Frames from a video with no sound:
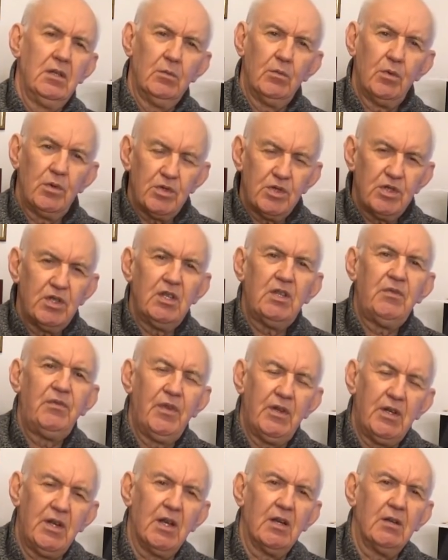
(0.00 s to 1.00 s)
watch this
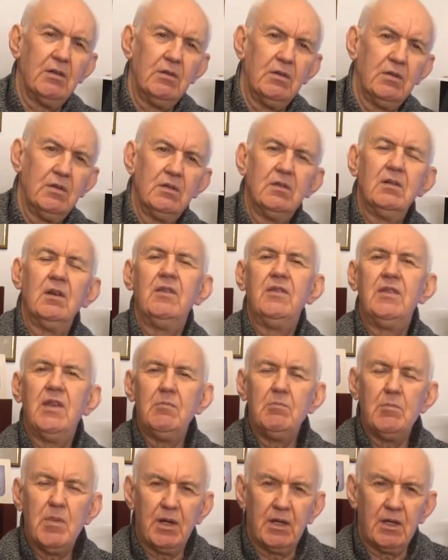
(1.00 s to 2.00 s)
video and
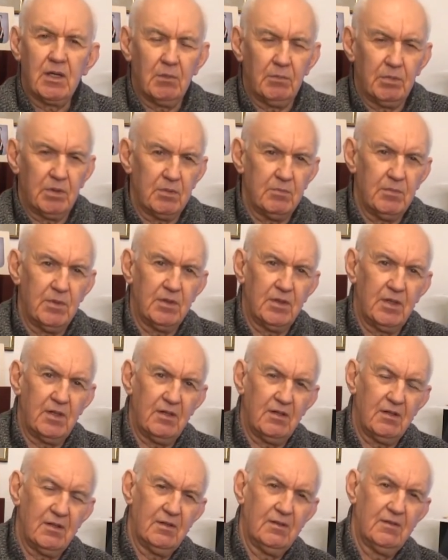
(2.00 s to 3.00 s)
then make up your
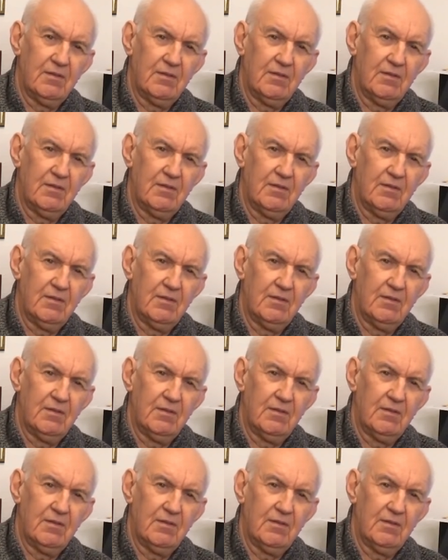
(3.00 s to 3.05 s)
mind.